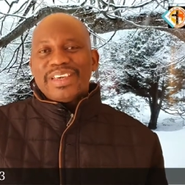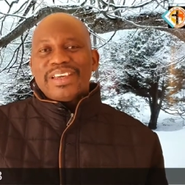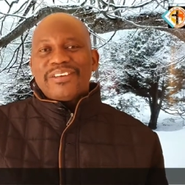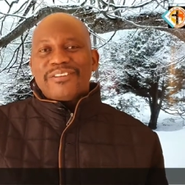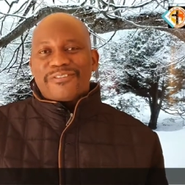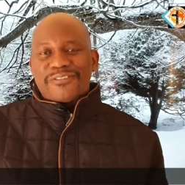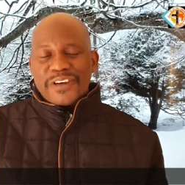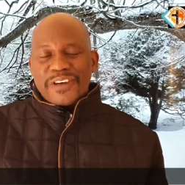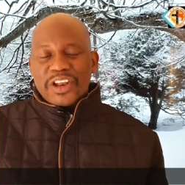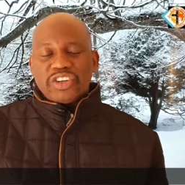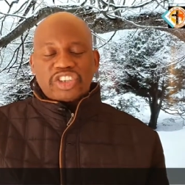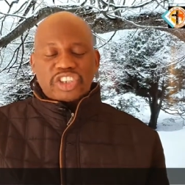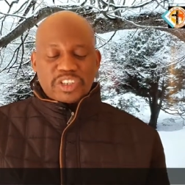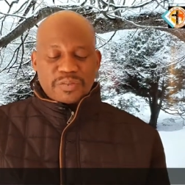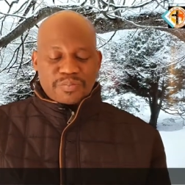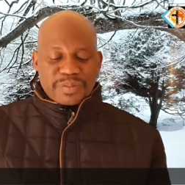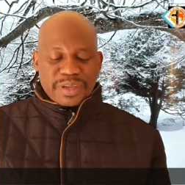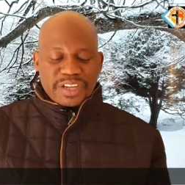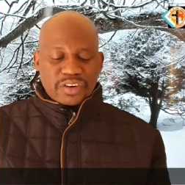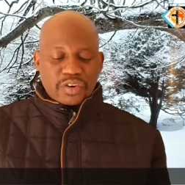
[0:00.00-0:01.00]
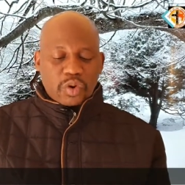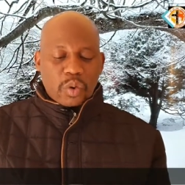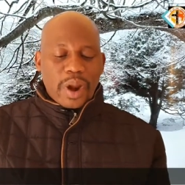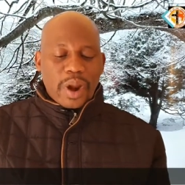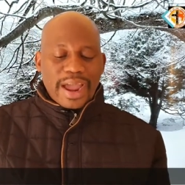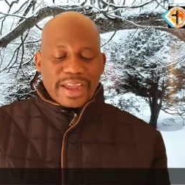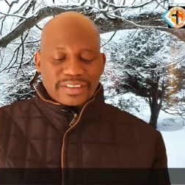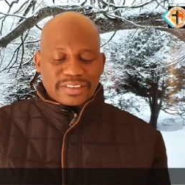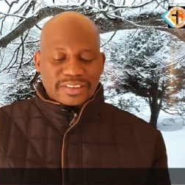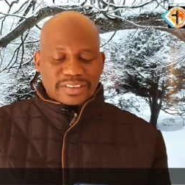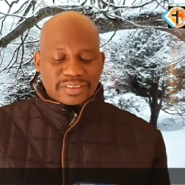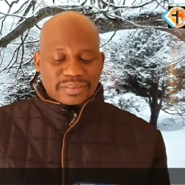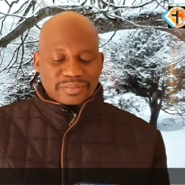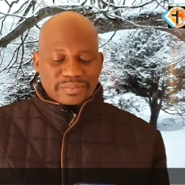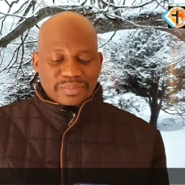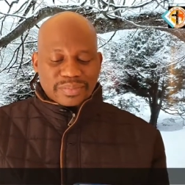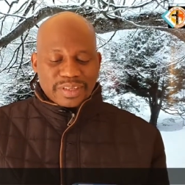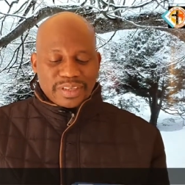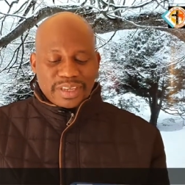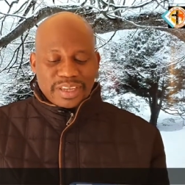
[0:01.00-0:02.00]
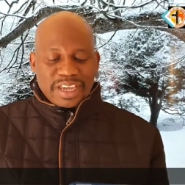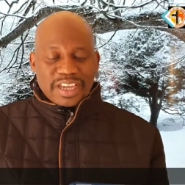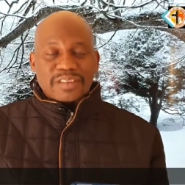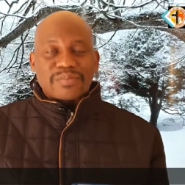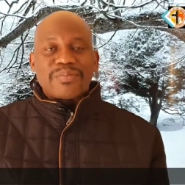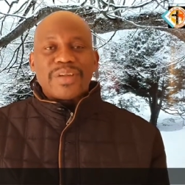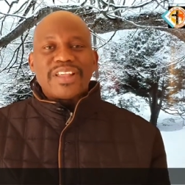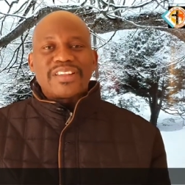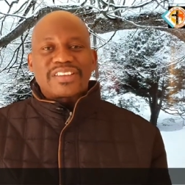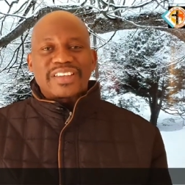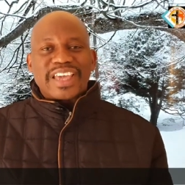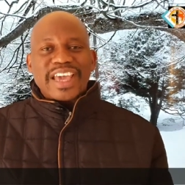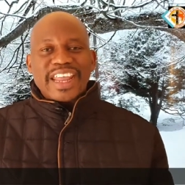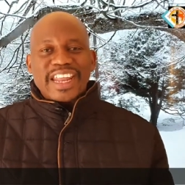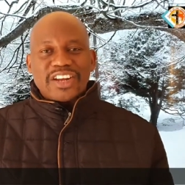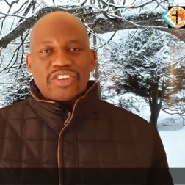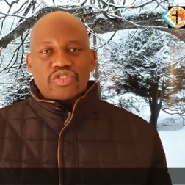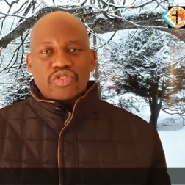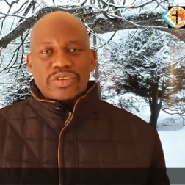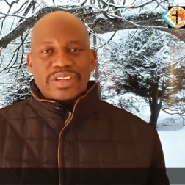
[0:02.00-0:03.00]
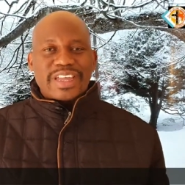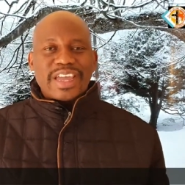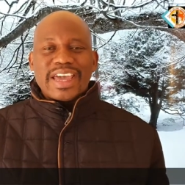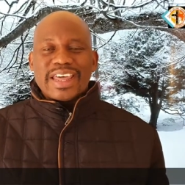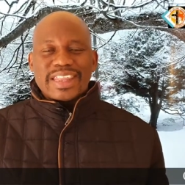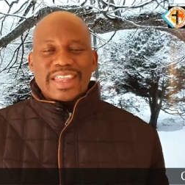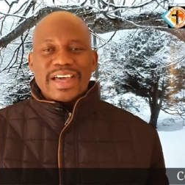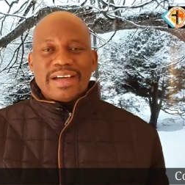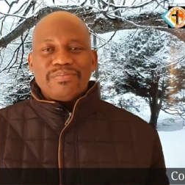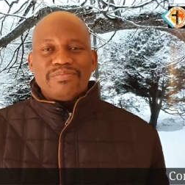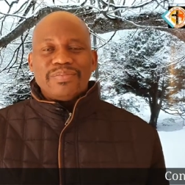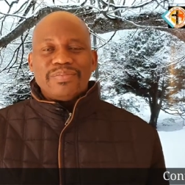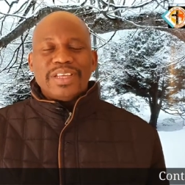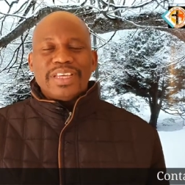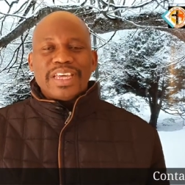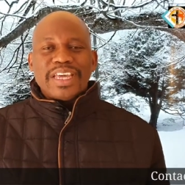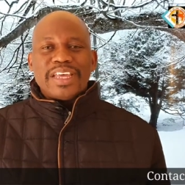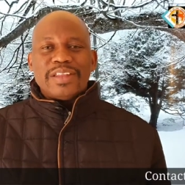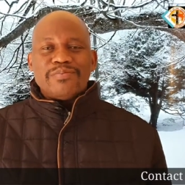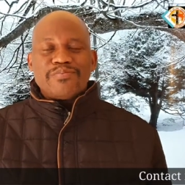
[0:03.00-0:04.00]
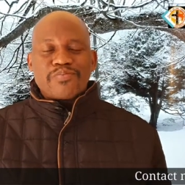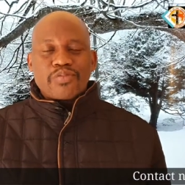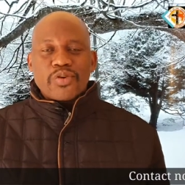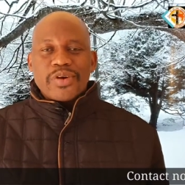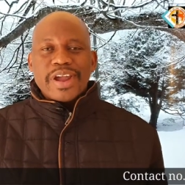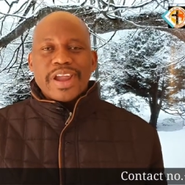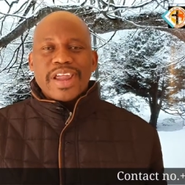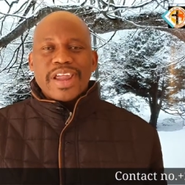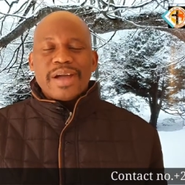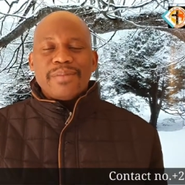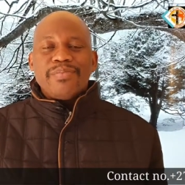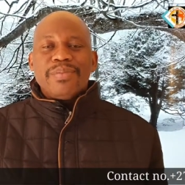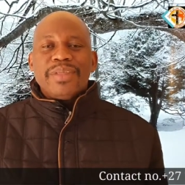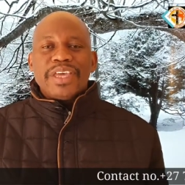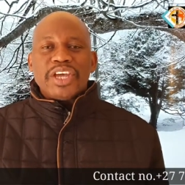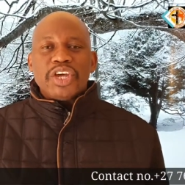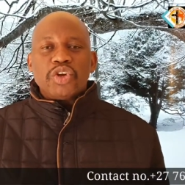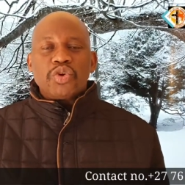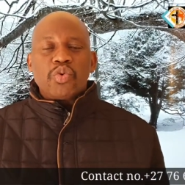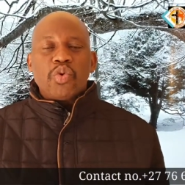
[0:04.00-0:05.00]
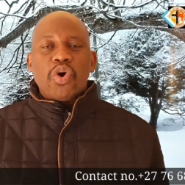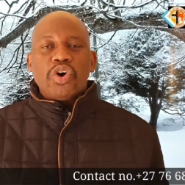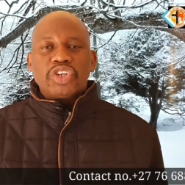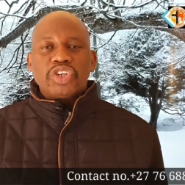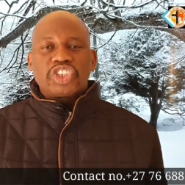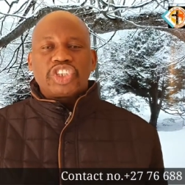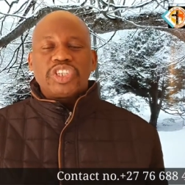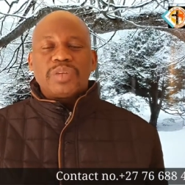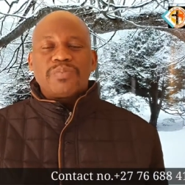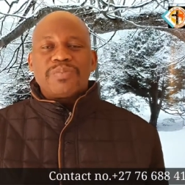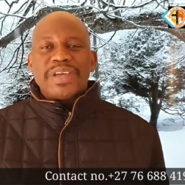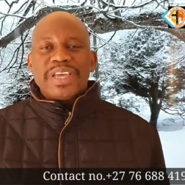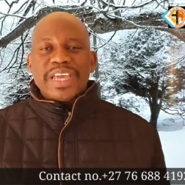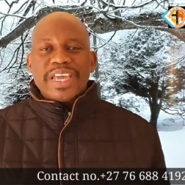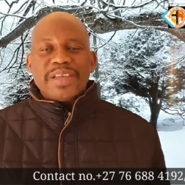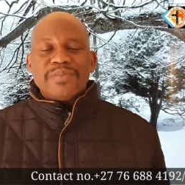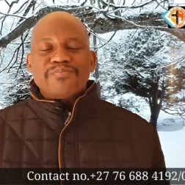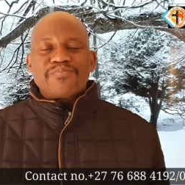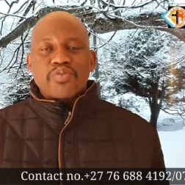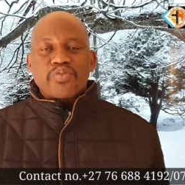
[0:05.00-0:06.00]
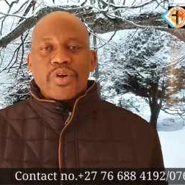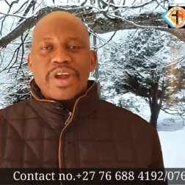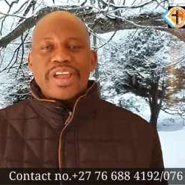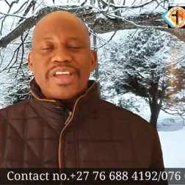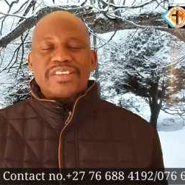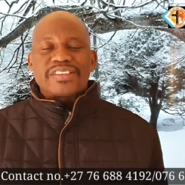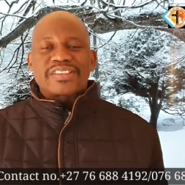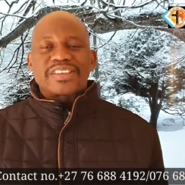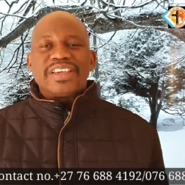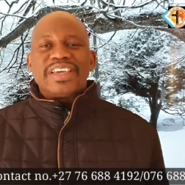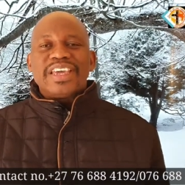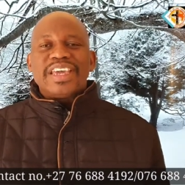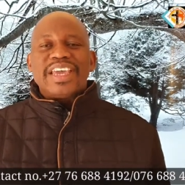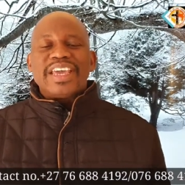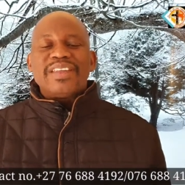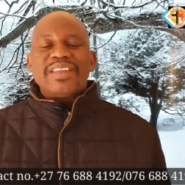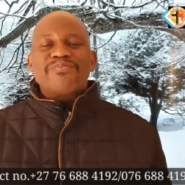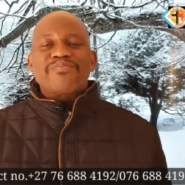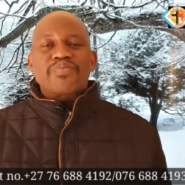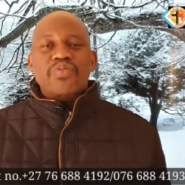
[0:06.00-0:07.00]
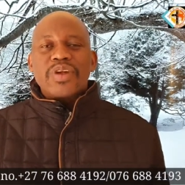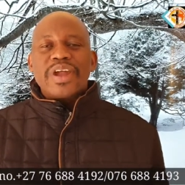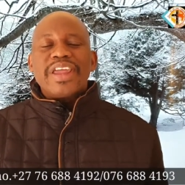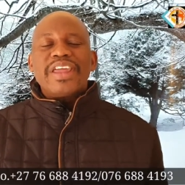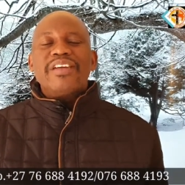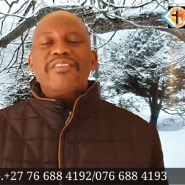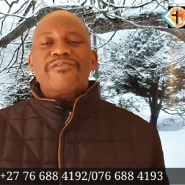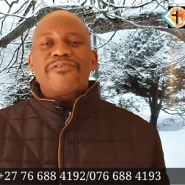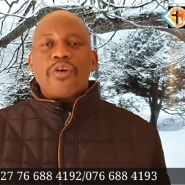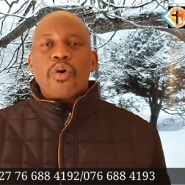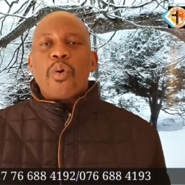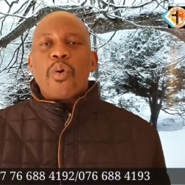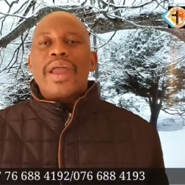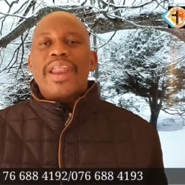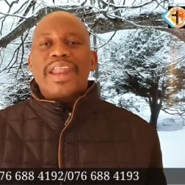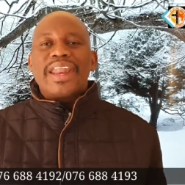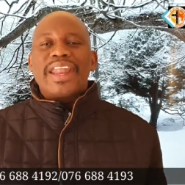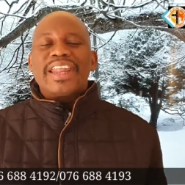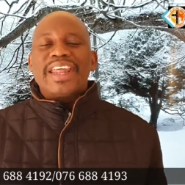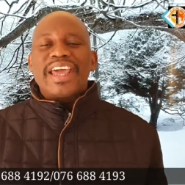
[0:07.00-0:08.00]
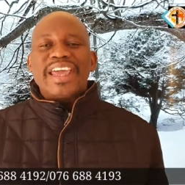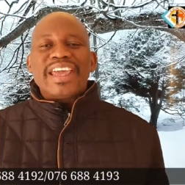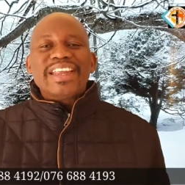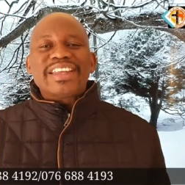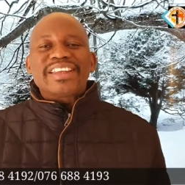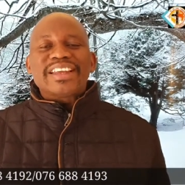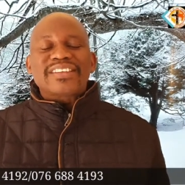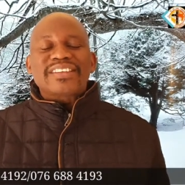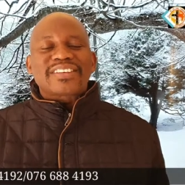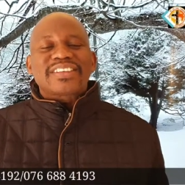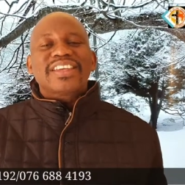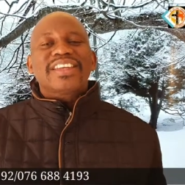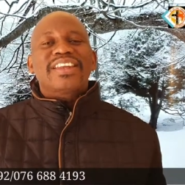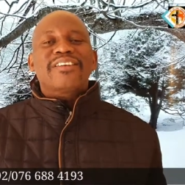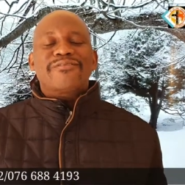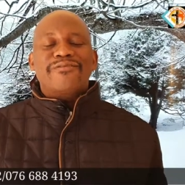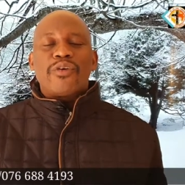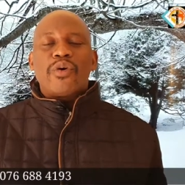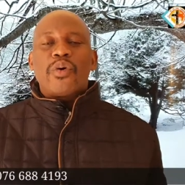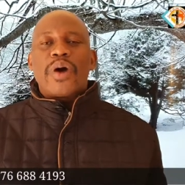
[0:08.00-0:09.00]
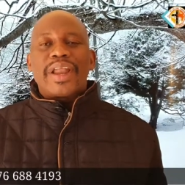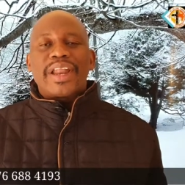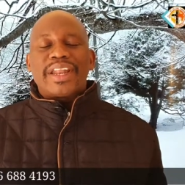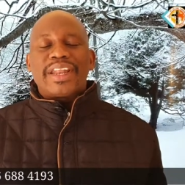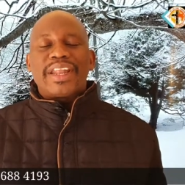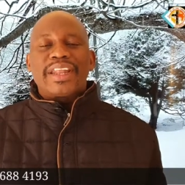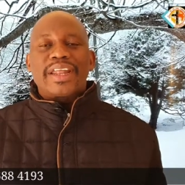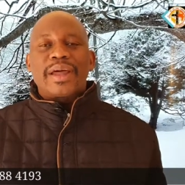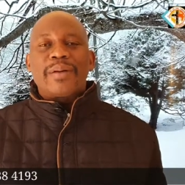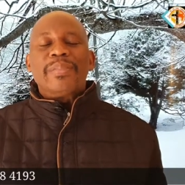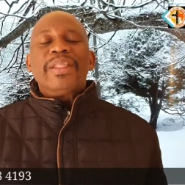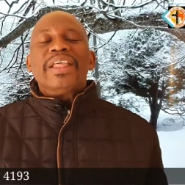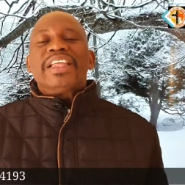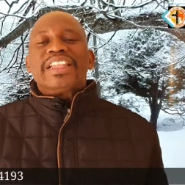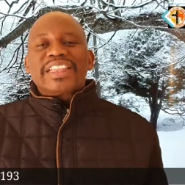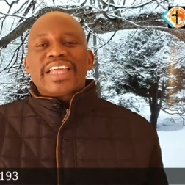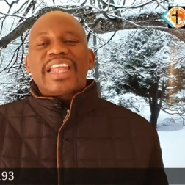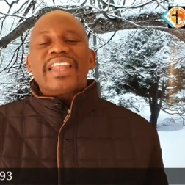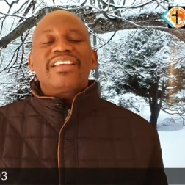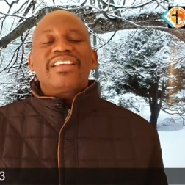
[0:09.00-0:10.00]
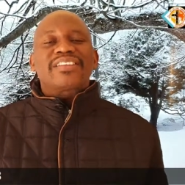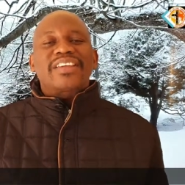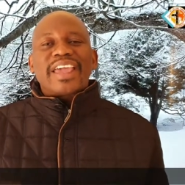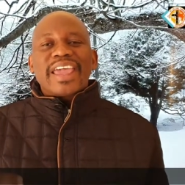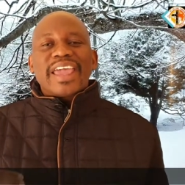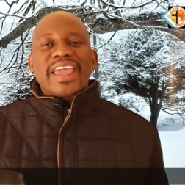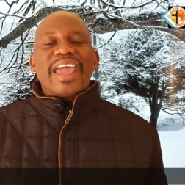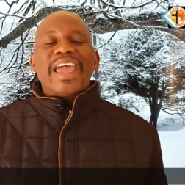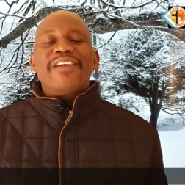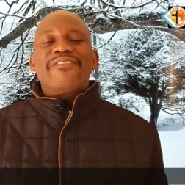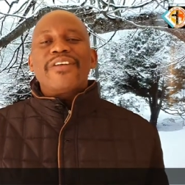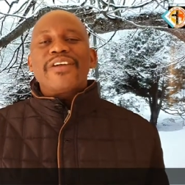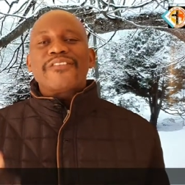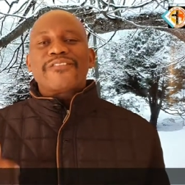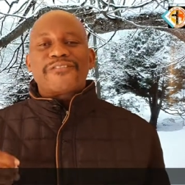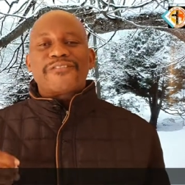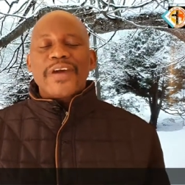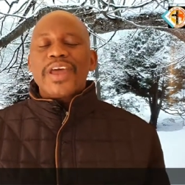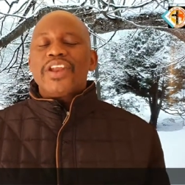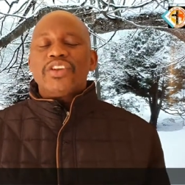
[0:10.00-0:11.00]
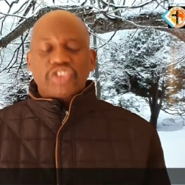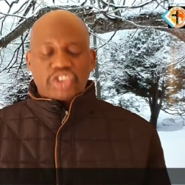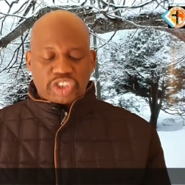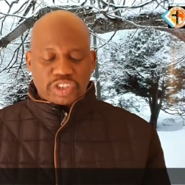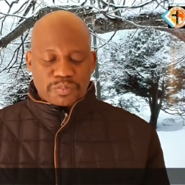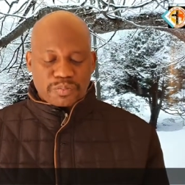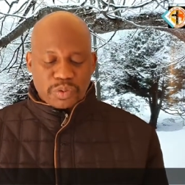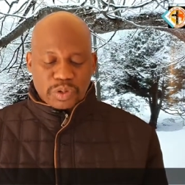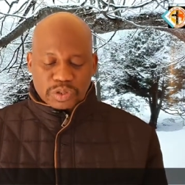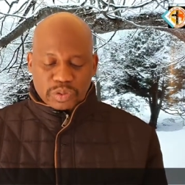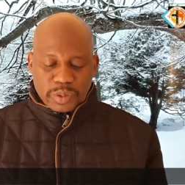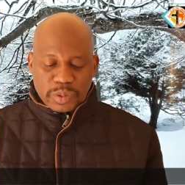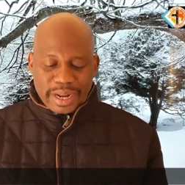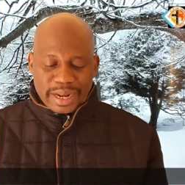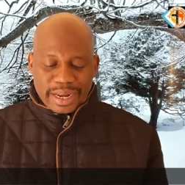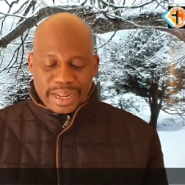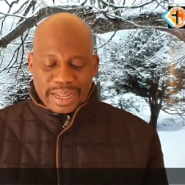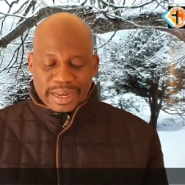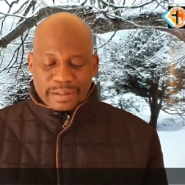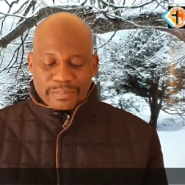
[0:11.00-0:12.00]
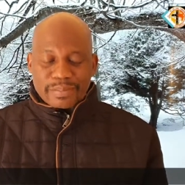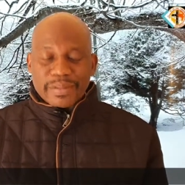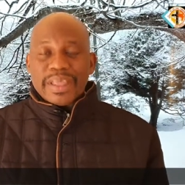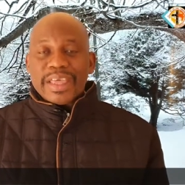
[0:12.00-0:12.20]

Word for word: Fellowship in Christ it means getting together in prayer, in worship, in praise, in praying for one another, interceding for one another. That is having fellowship with one another.